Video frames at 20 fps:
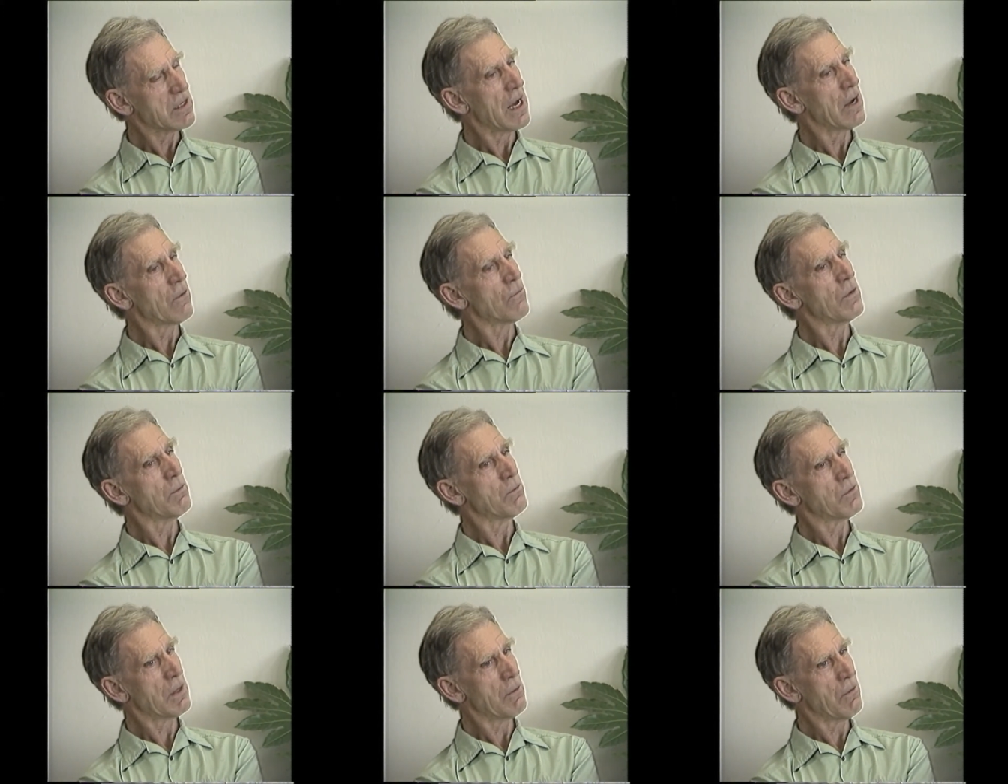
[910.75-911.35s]
And
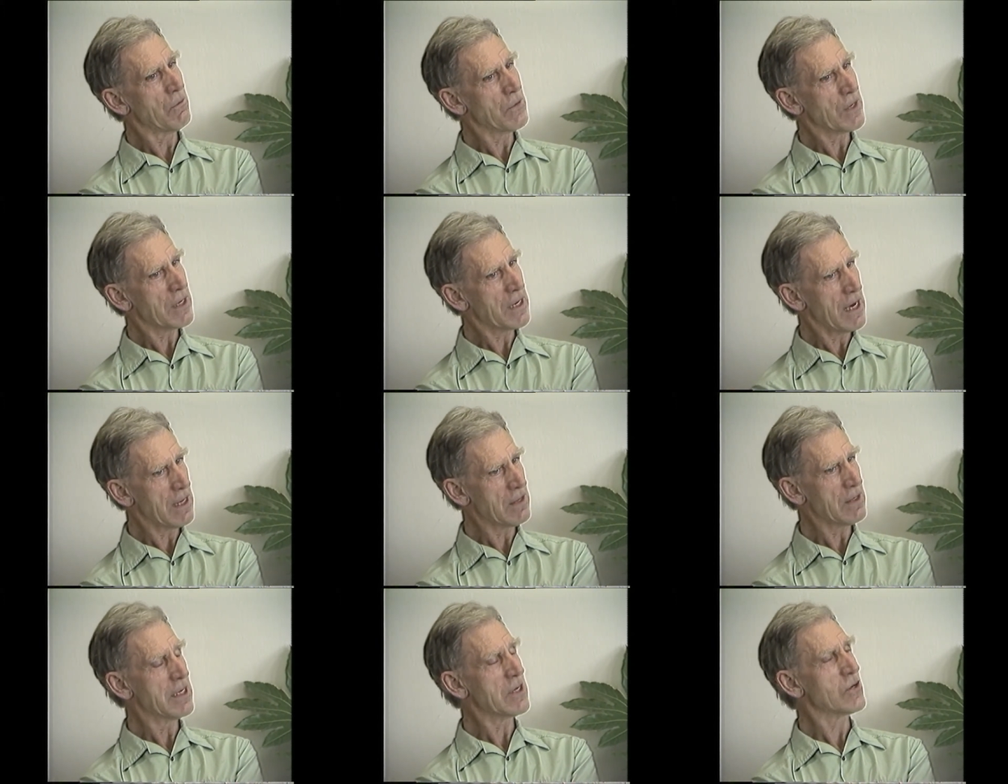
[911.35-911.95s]
from some of the
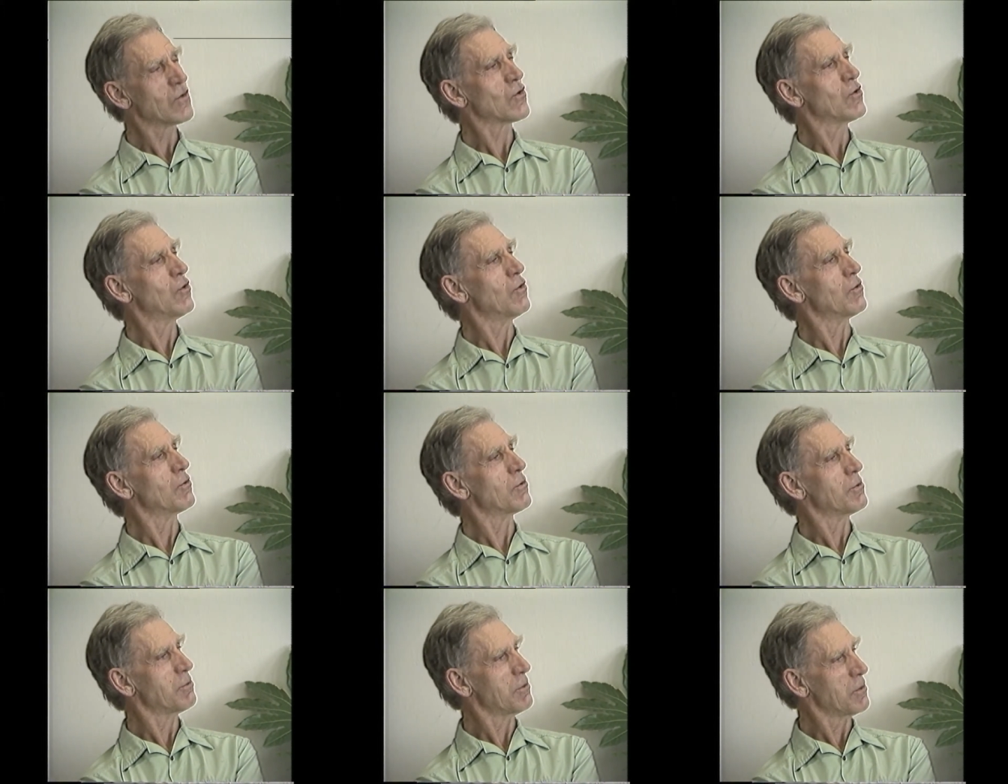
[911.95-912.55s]
Catholic
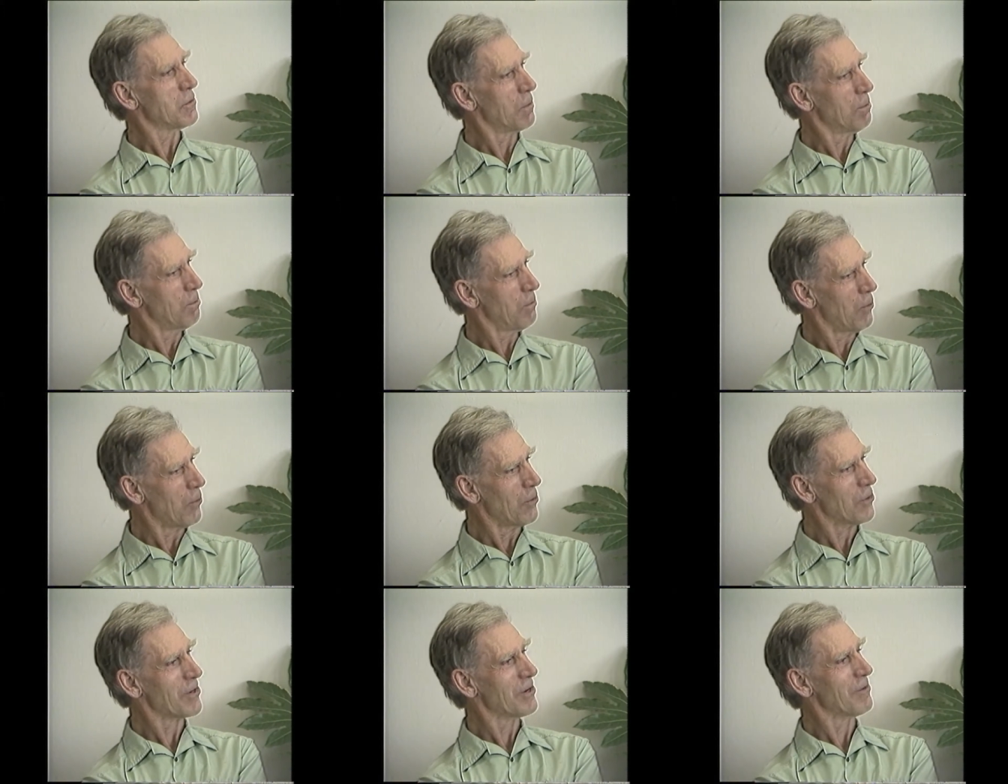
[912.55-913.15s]
schools it was
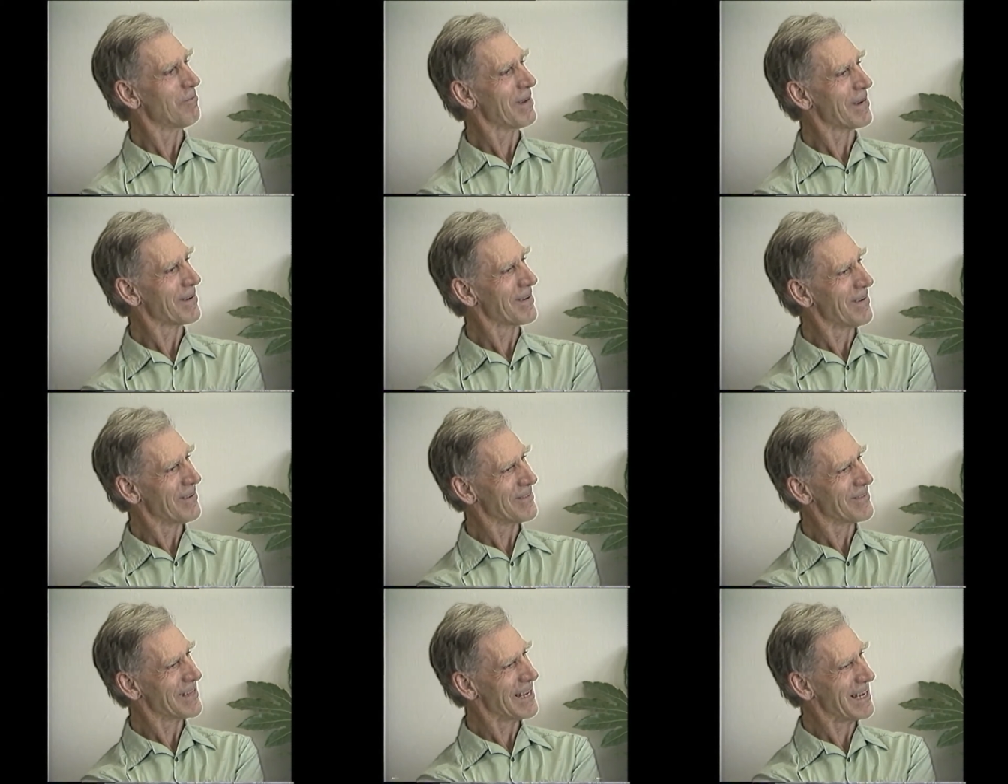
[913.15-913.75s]
important
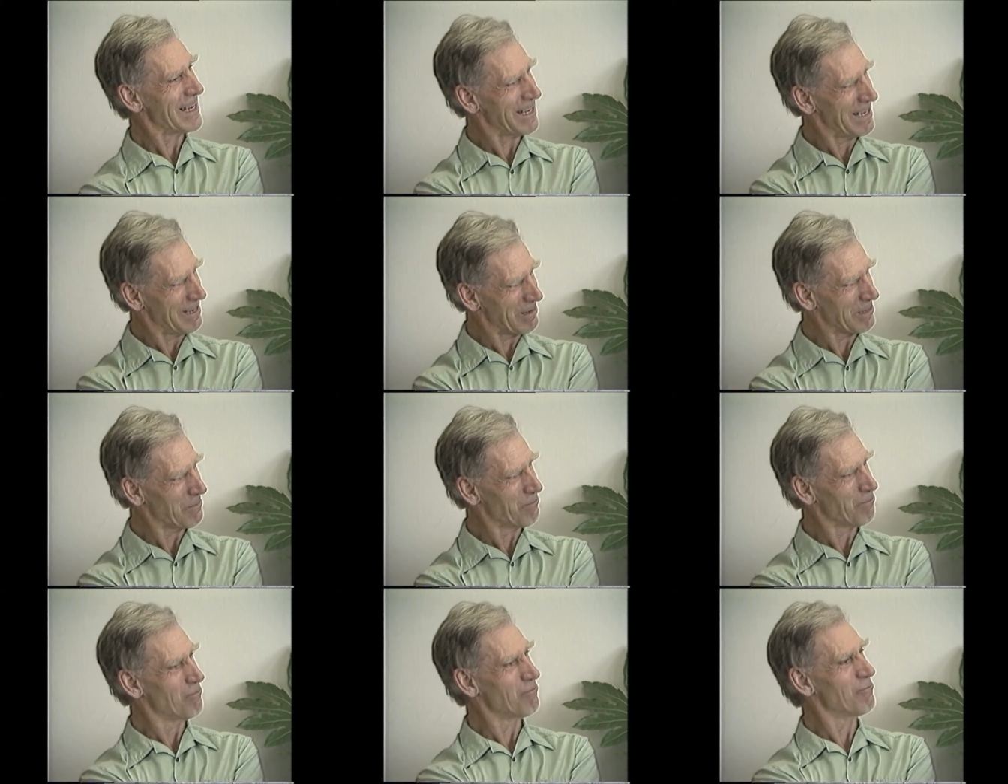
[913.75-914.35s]
because they
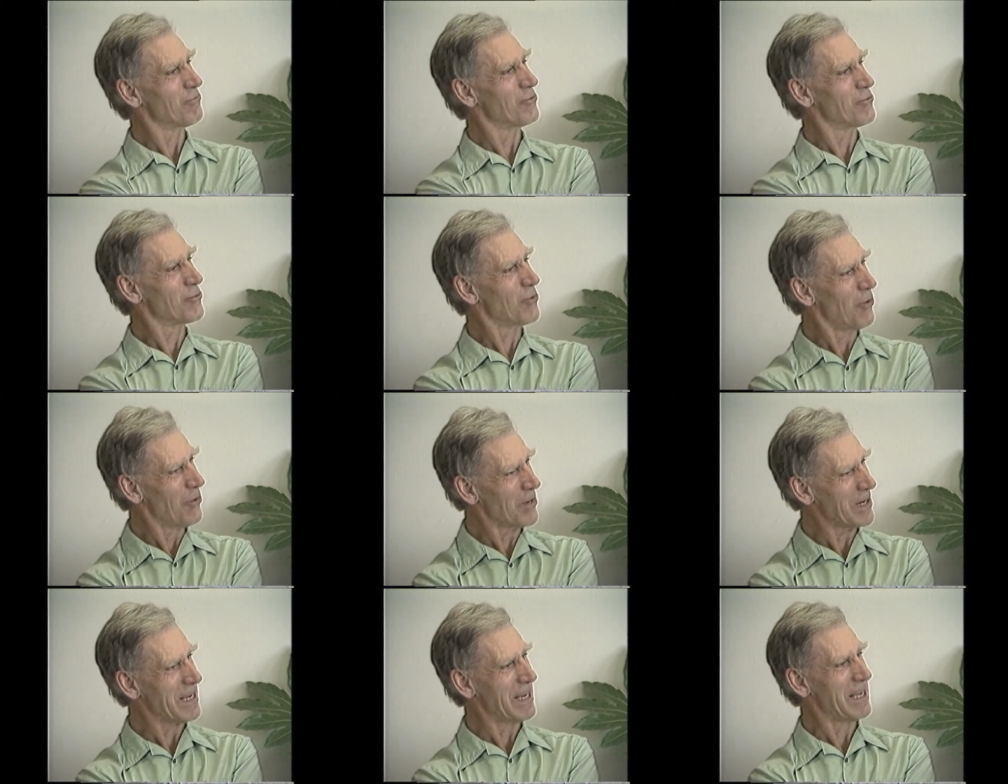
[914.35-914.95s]

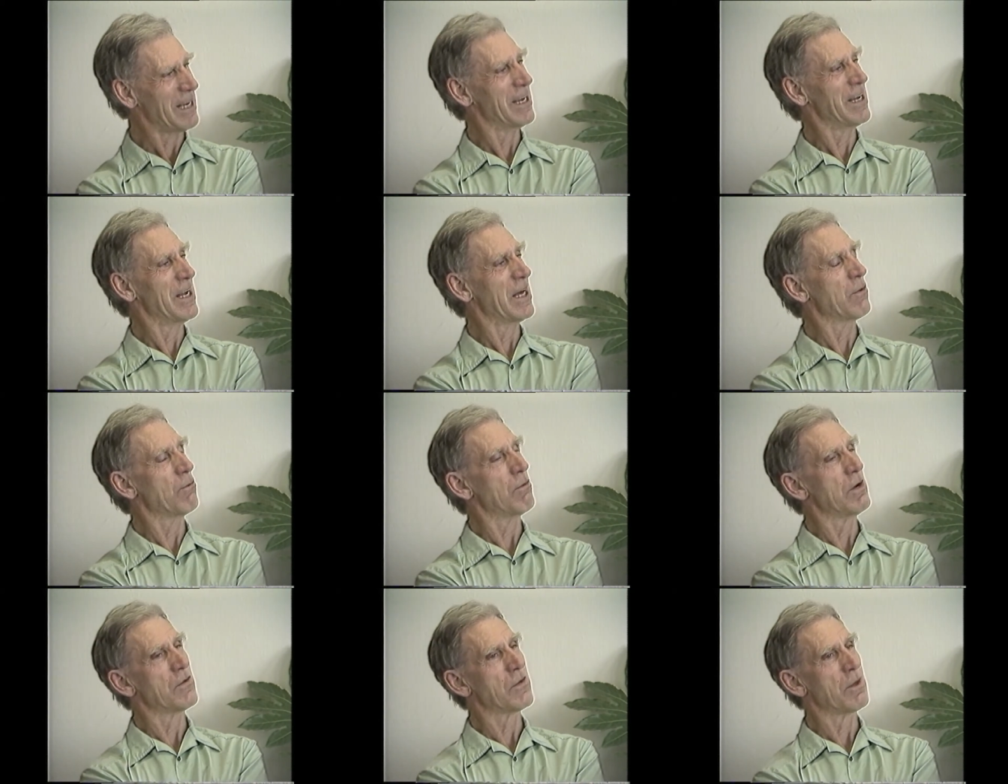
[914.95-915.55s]
drawn in, in other
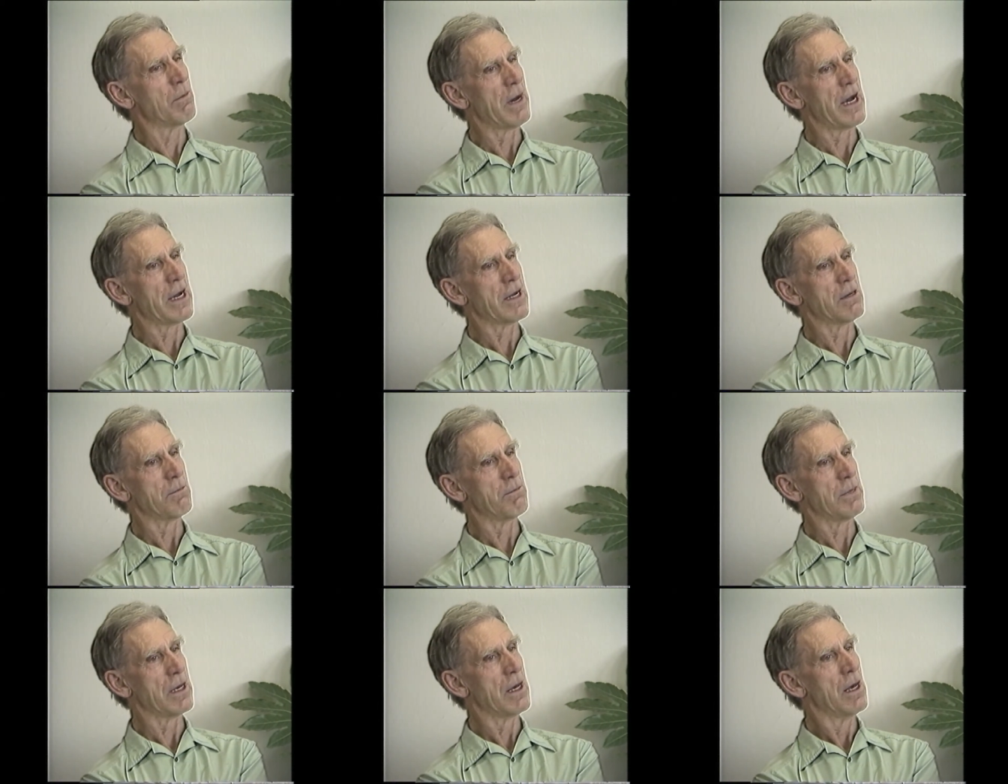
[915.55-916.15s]
words mm. they
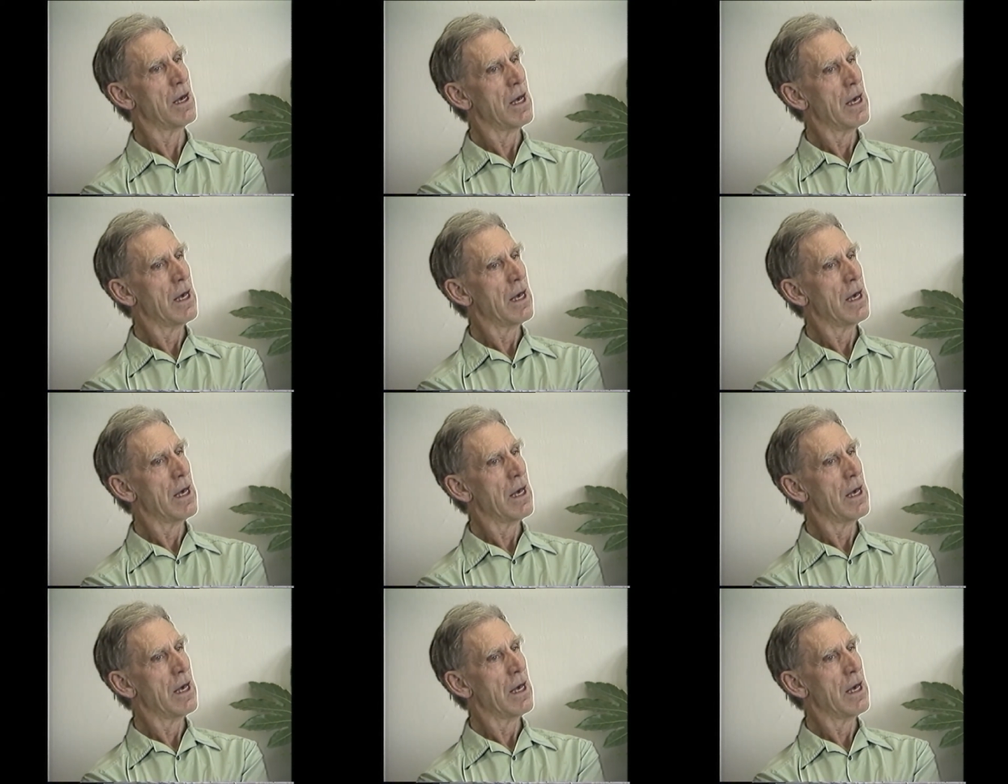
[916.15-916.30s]
mightn't be.